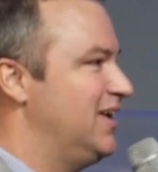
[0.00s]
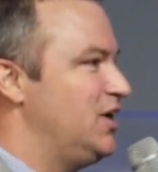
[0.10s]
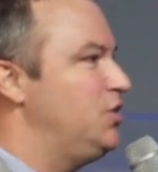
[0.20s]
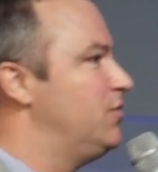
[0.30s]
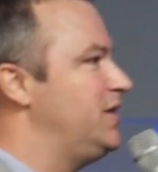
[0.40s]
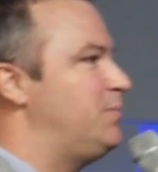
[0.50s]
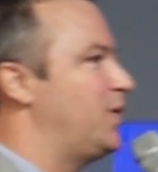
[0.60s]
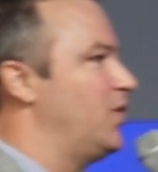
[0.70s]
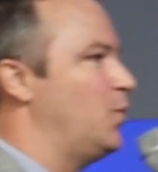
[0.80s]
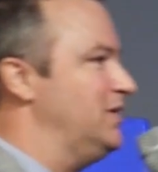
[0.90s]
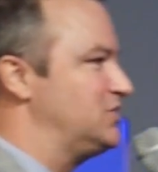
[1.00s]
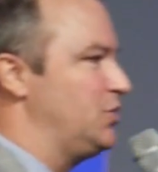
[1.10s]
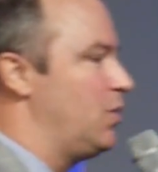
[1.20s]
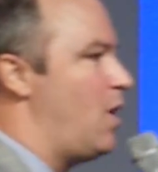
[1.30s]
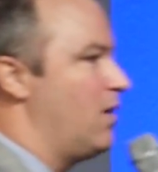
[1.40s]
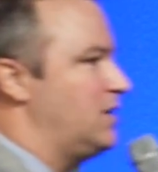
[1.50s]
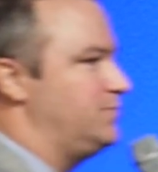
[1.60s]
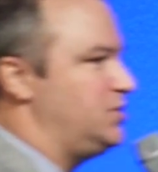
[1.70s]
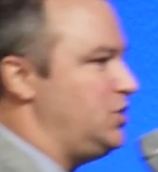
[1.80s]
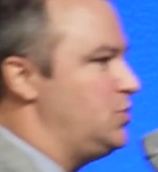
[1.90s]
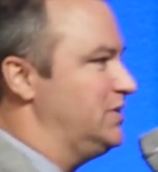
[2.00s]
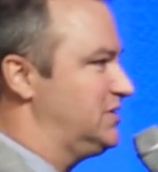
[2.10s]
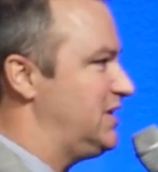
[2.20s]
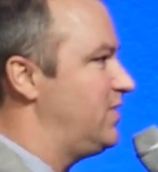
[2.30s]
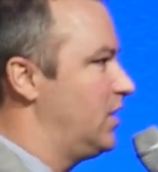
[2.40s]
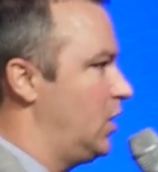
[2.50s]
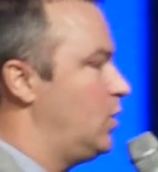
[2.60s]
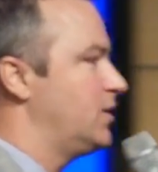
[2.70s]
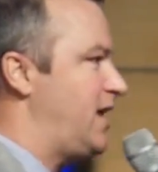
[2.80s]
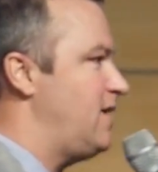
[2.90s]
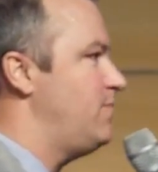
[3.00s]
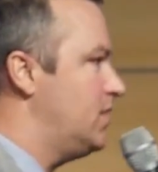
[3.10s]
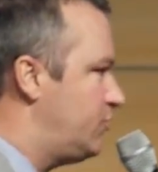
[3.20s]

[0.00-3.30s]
You don't need Brother Winslow to walk up to you and said, the Lord gave me